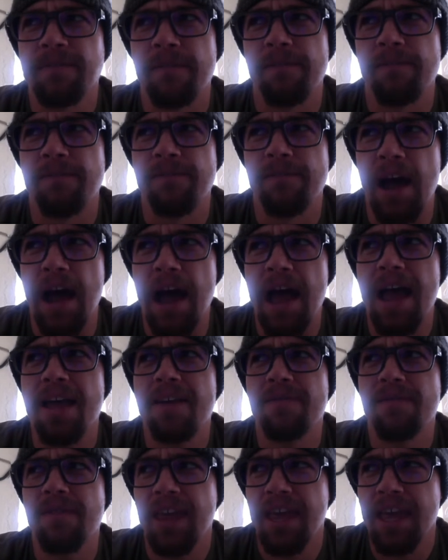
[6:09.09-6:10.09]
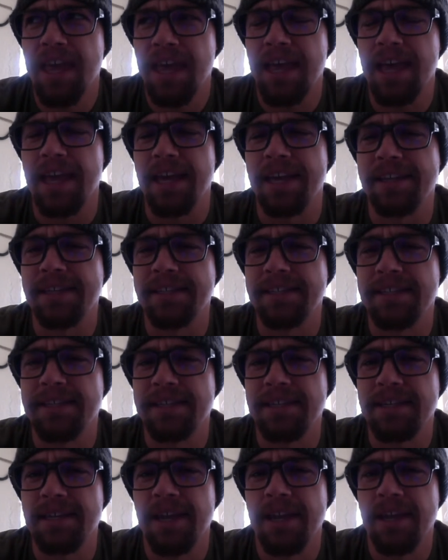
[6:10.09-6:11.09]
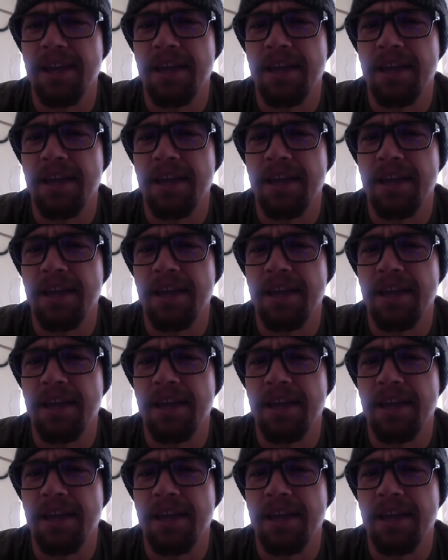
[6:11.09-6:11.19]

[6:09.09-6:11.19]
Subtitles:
5 kids